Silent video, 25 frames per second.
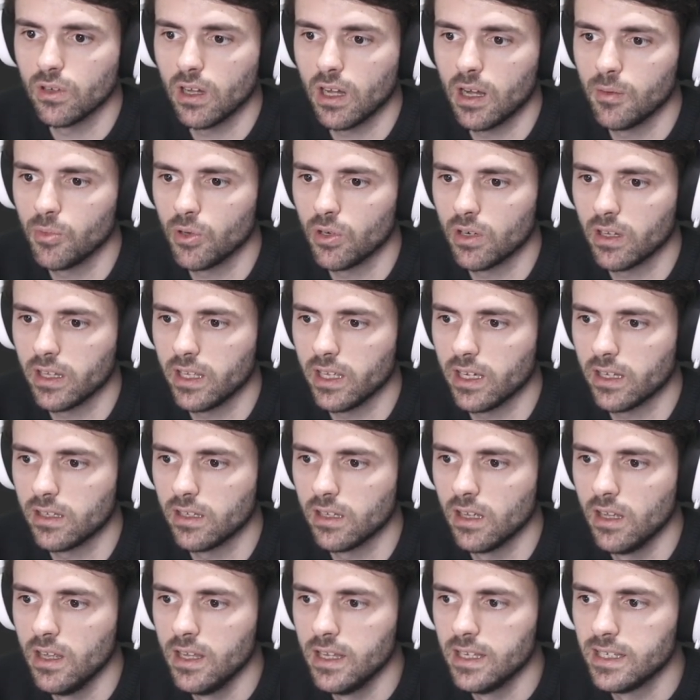I'm gonna get
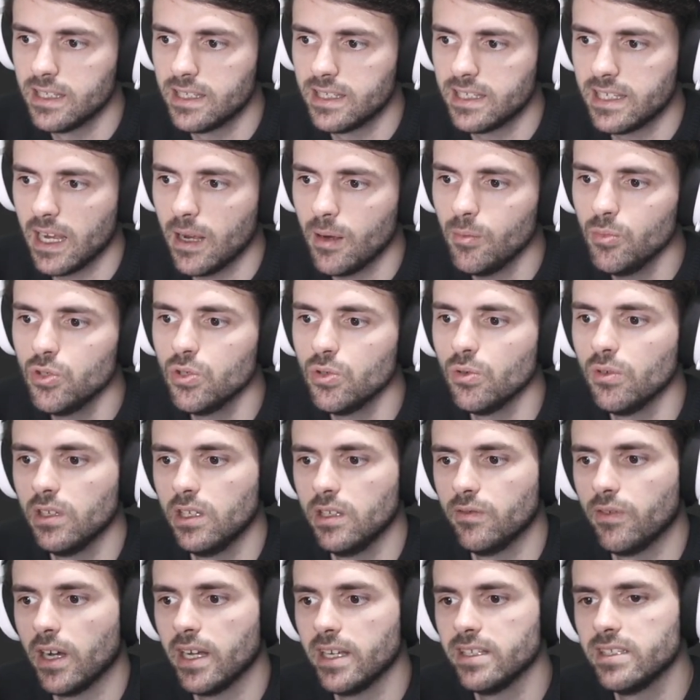Samsung
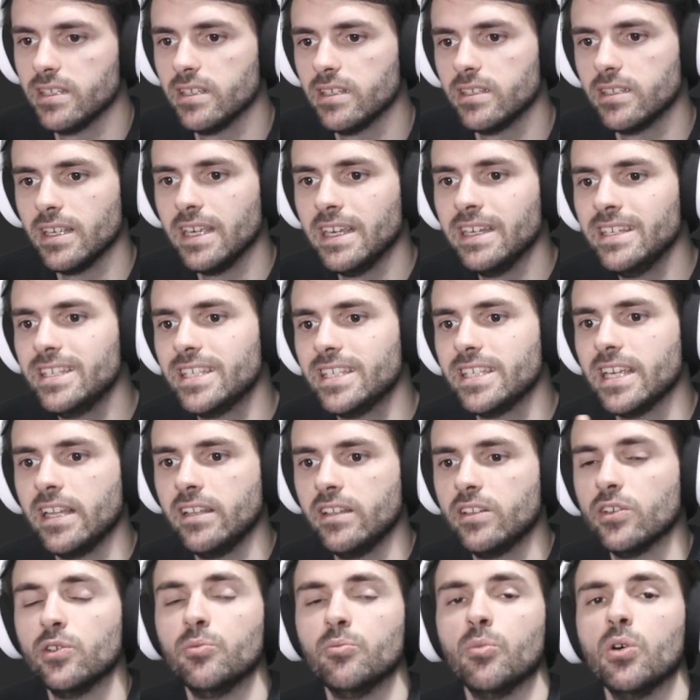devices in
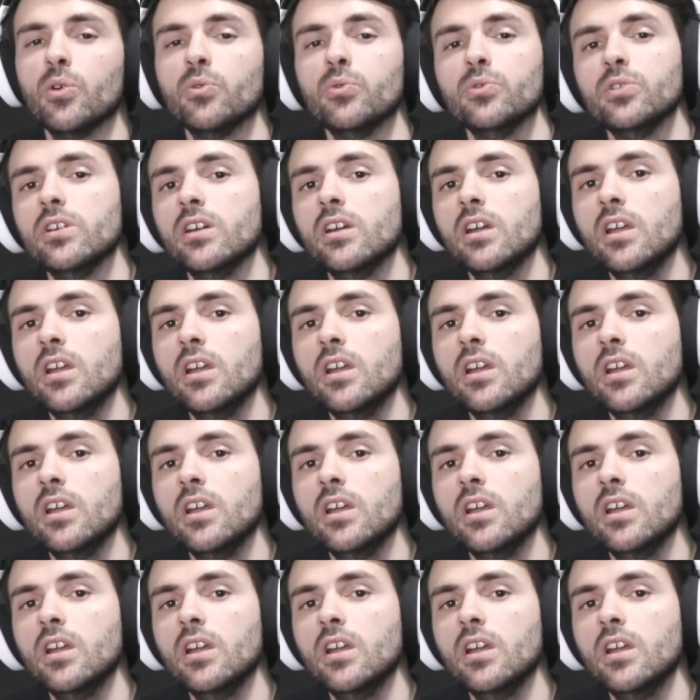center mode.